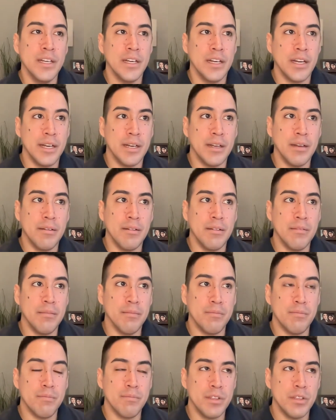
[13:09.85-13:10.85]

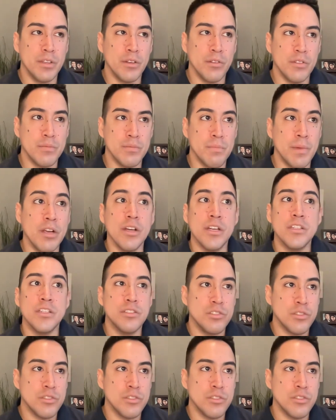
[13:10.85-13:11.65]
you know, is married